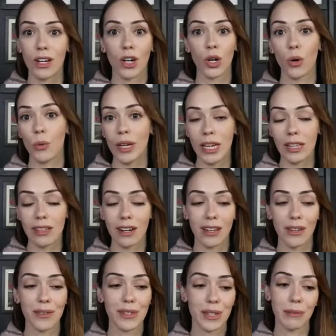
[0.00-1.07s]
queen that
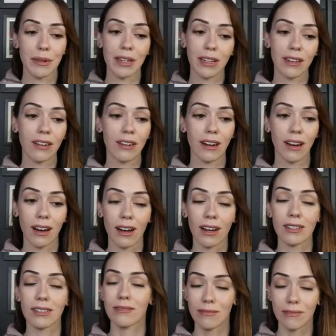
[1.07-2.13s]
I used to be?
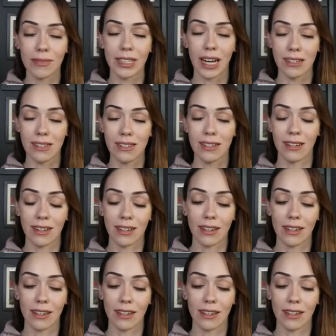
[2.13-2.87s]
Uh, yes,